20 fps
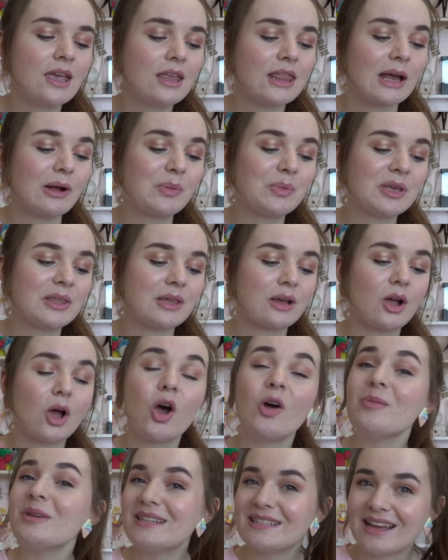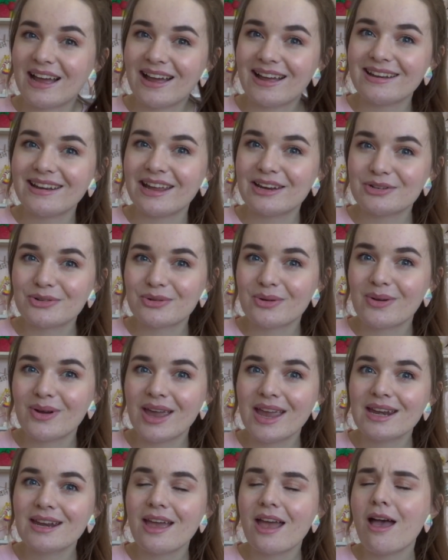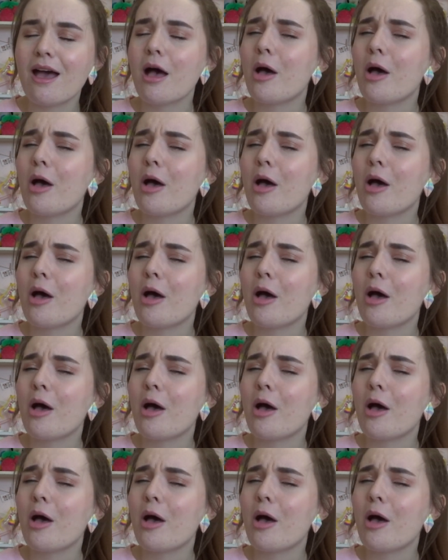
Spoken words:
That would be the Komi-san Nendoroid,